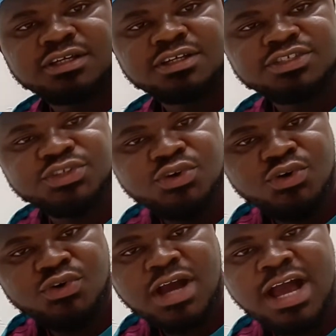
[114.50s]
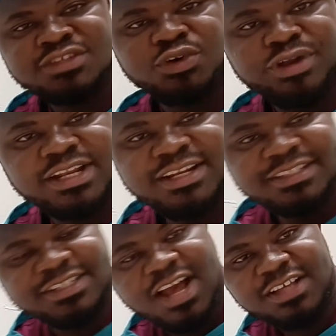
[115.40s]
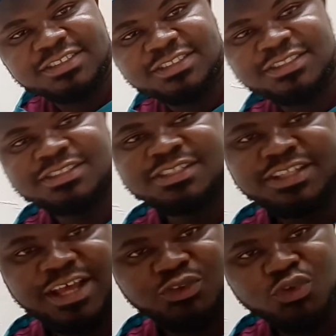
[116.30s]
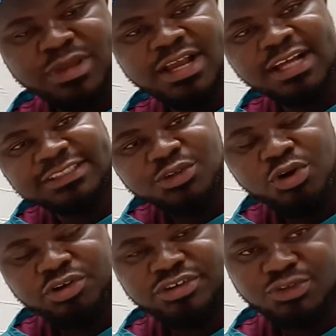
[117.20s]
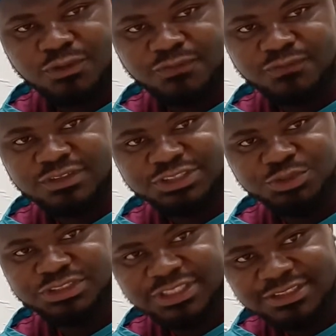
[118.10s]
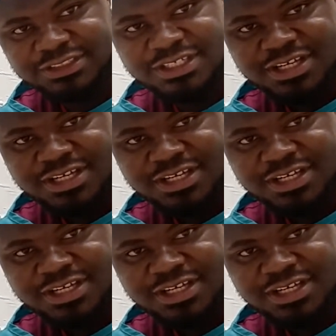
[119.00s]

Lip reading: So as already discussed, there are two main categories of sutures.